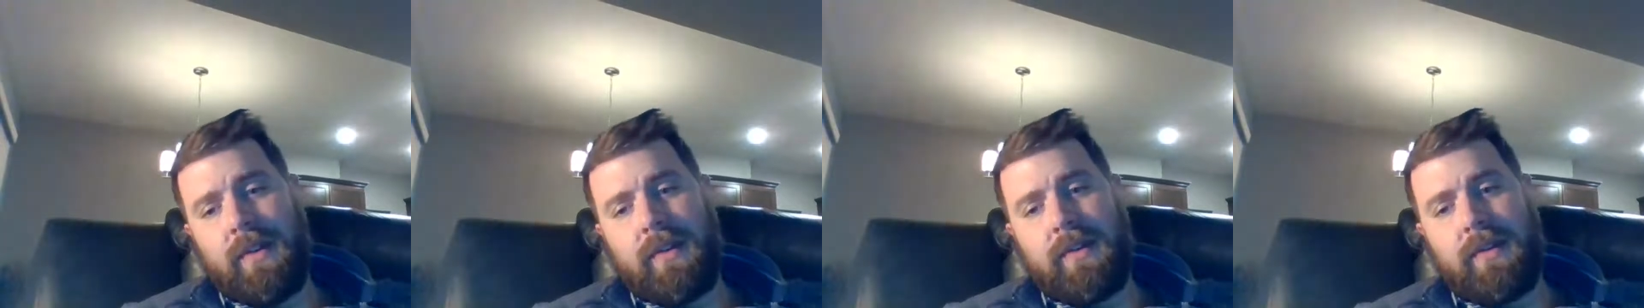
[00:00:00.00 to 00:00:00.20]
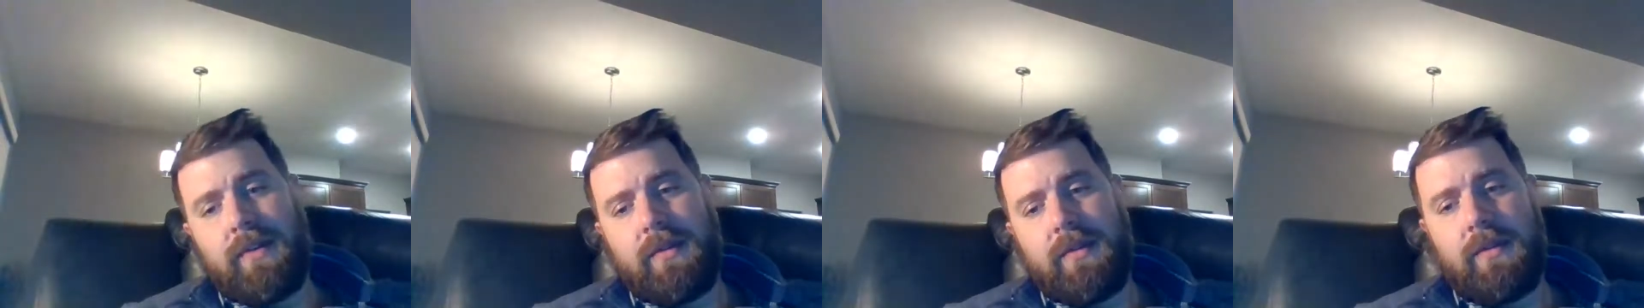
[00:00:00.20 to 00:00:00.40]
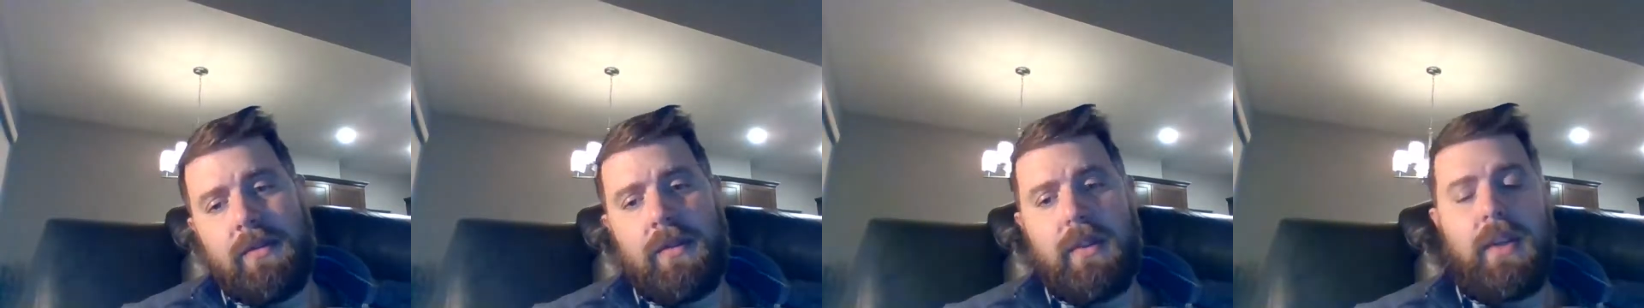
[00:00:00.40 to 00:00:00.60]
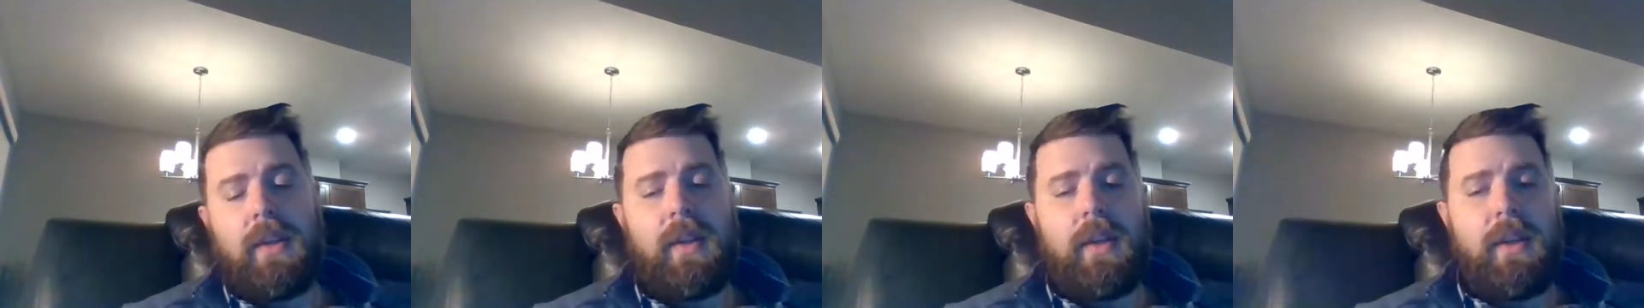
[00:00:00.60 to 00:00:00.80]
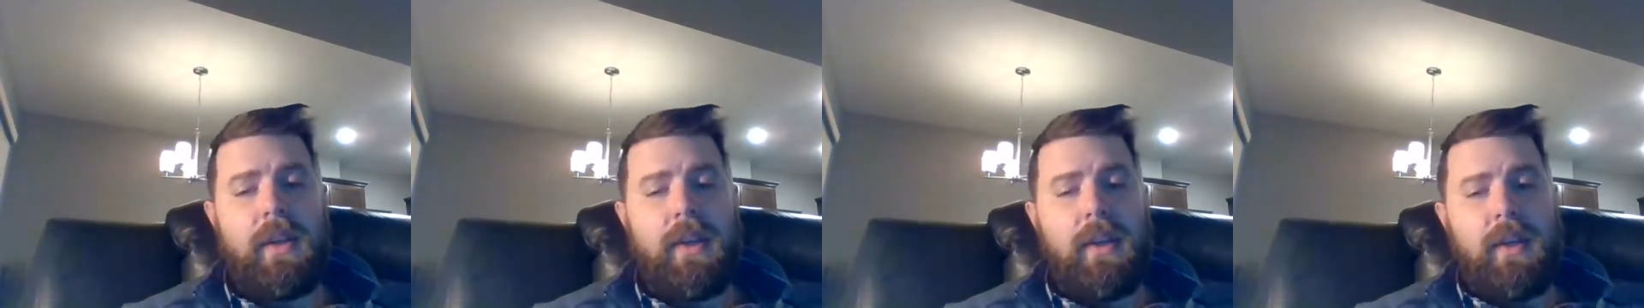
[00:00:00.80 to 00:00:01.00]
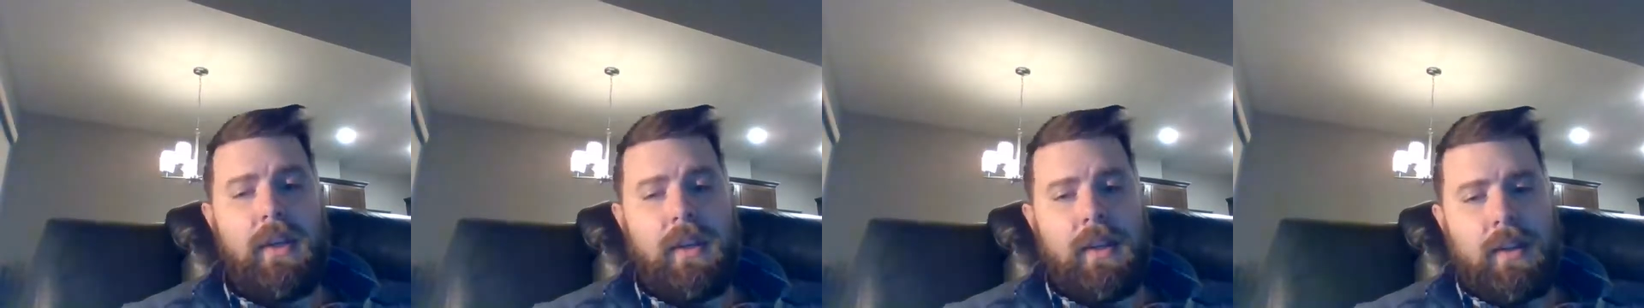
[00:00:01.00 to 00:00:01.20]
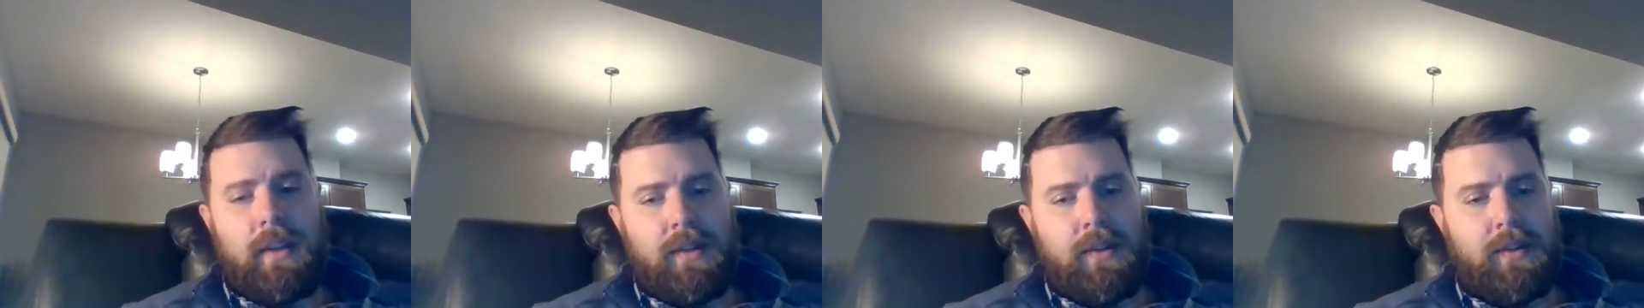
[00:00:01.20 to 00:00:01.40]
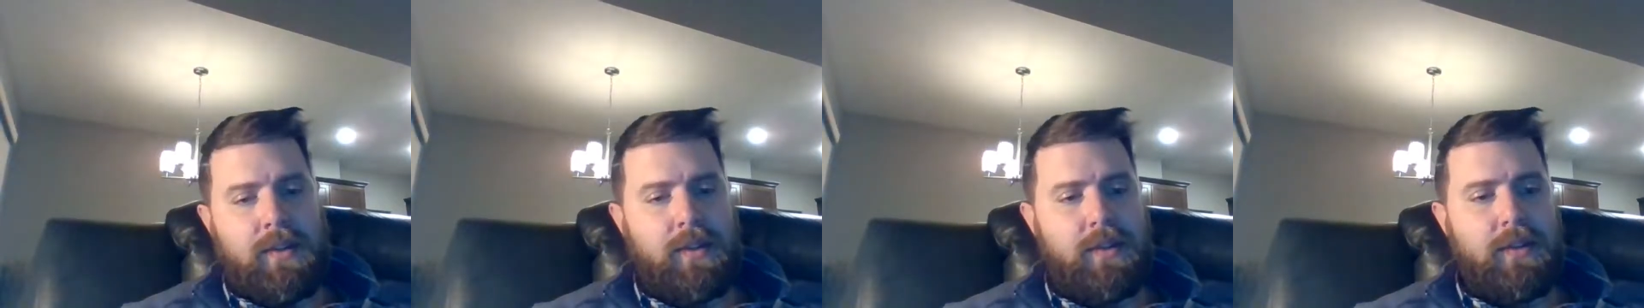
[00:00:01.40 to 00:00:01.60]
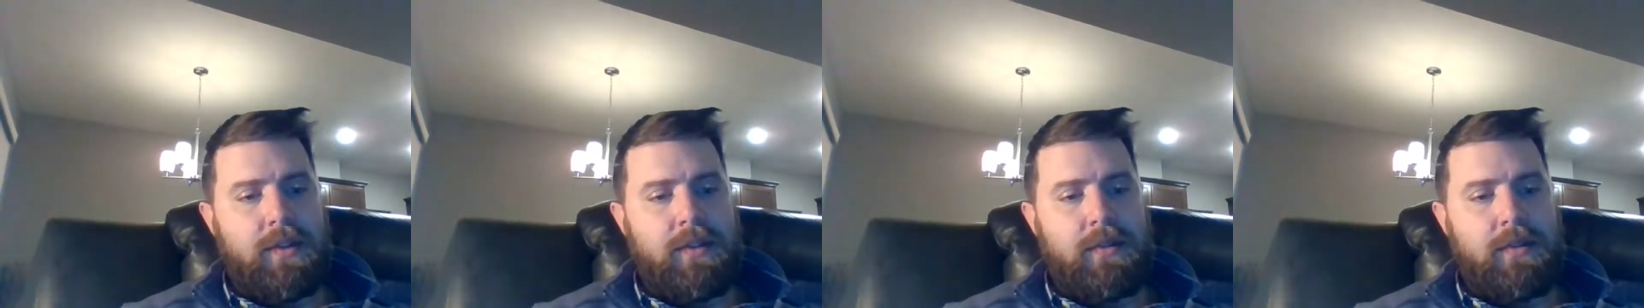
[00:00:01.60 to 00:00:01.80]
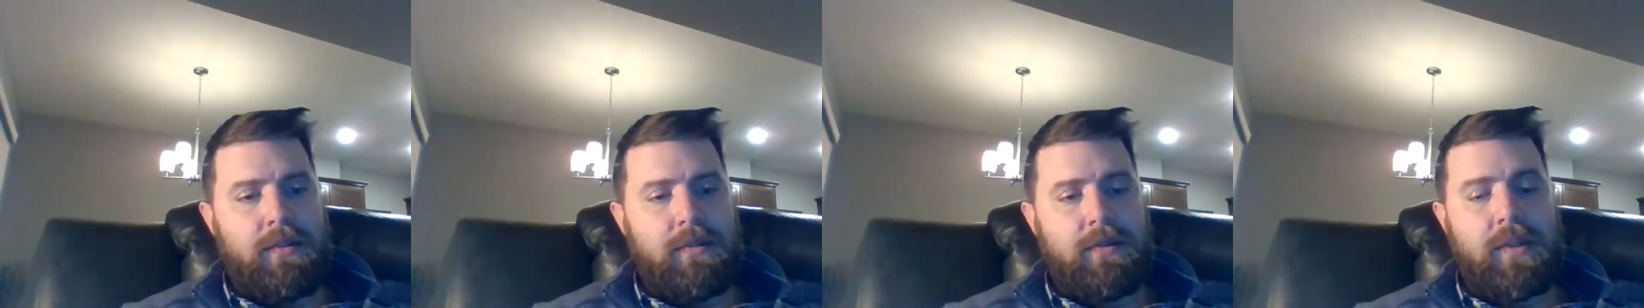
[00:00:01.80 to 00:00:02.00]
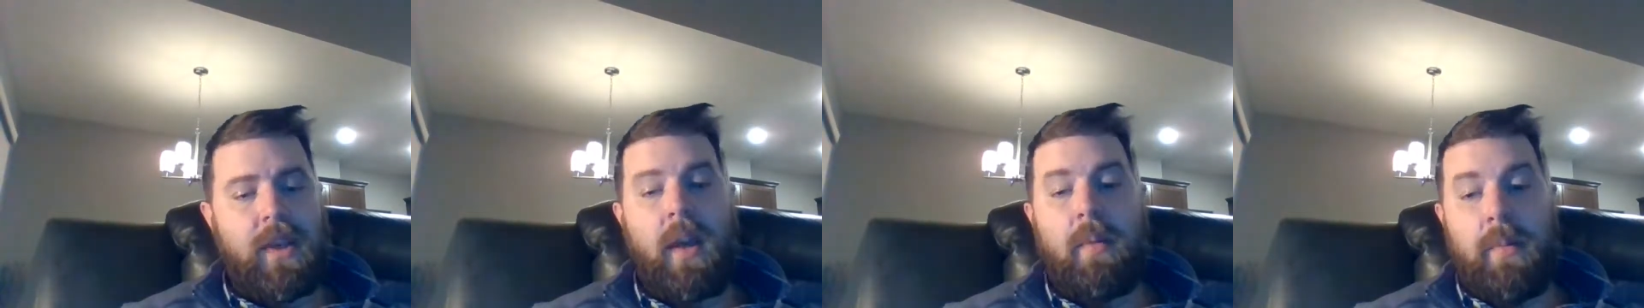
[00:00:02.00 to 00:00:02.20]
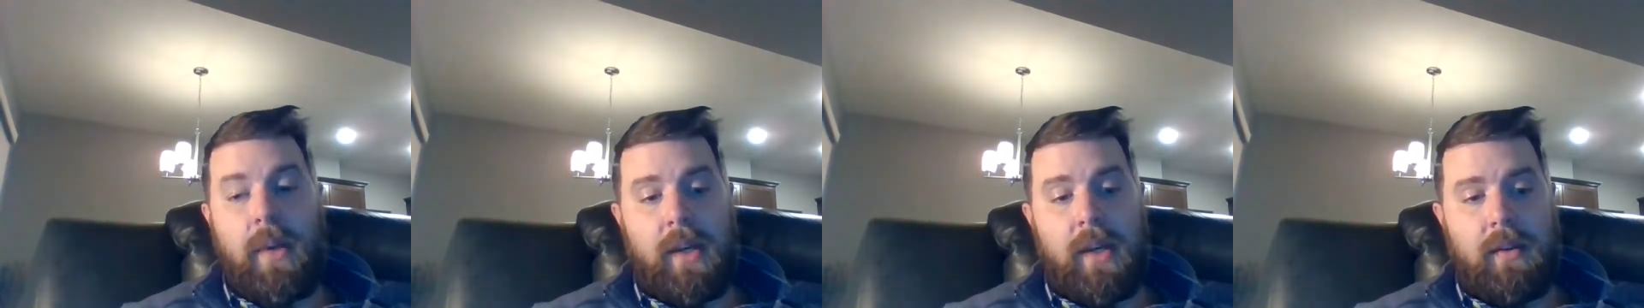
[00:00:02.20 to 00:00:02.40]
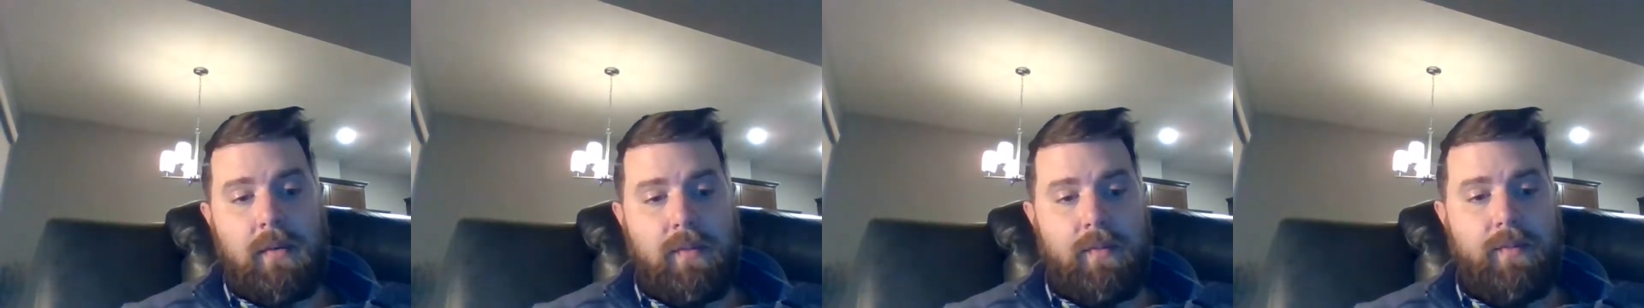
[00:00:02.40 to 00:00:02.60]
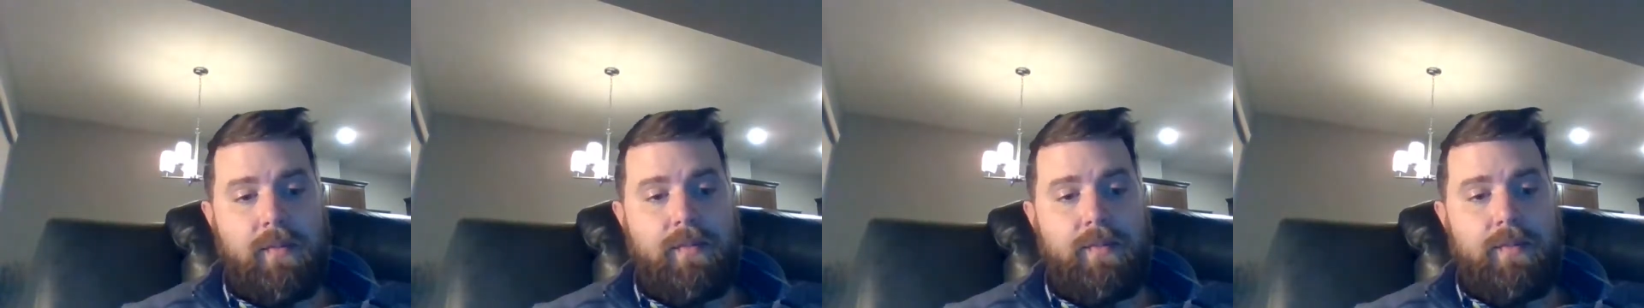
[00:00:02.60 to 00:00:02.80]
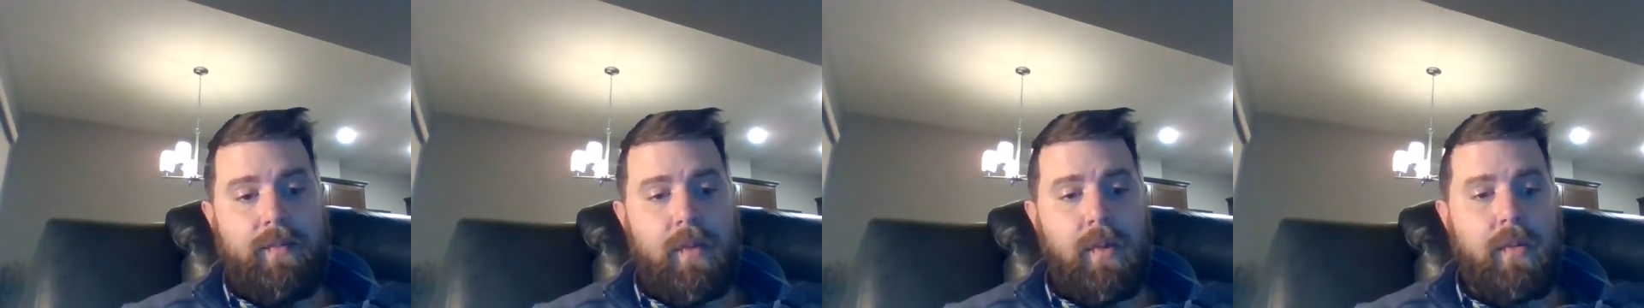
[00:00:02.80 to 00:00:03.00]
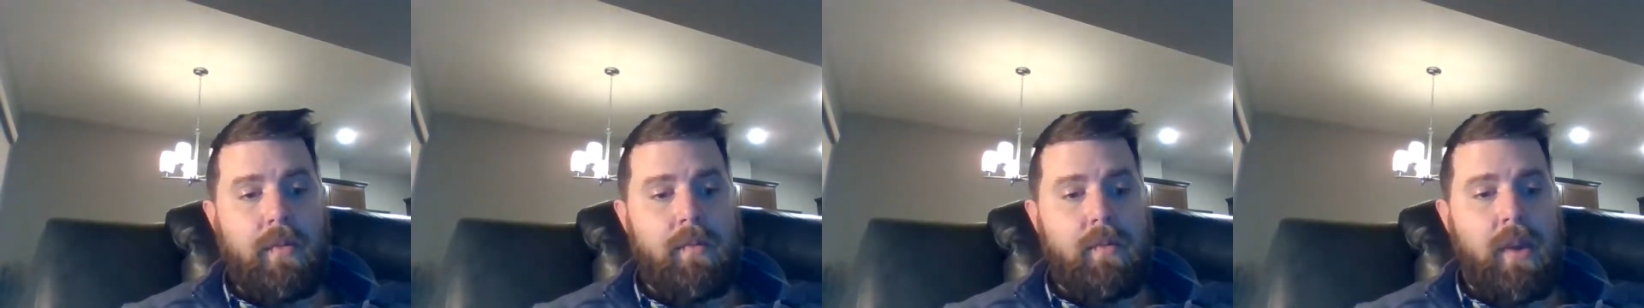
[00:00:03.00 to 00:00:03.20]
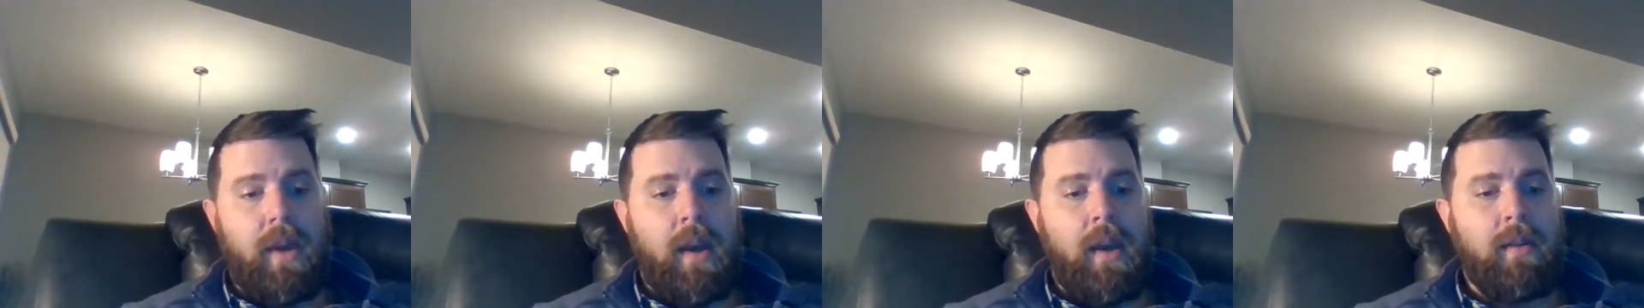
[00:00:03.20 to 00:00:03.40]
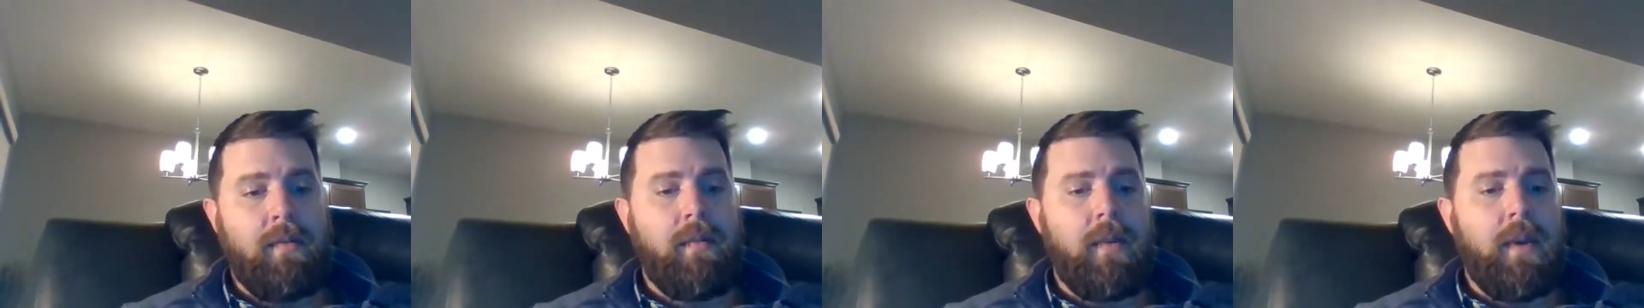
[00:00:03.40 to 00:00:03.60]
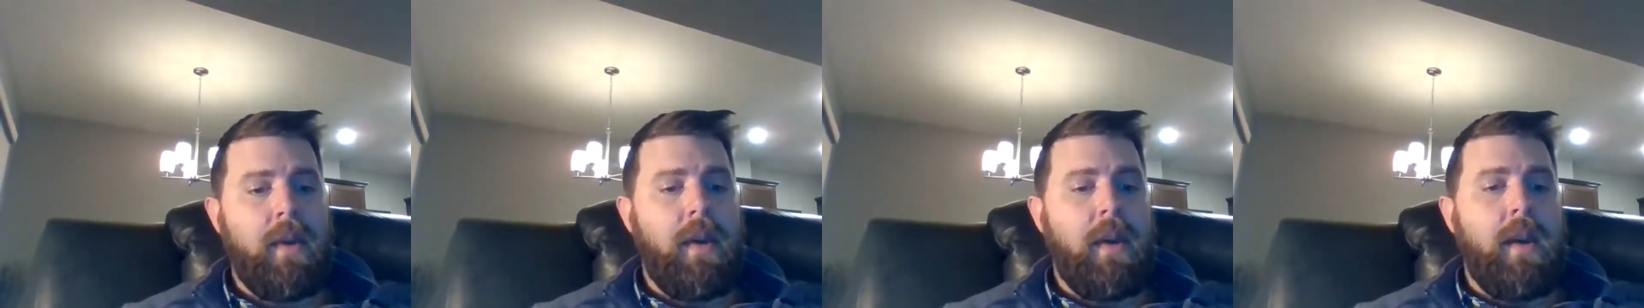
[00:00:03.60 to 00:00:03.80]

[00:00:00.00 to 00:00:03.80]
is coming. Okay.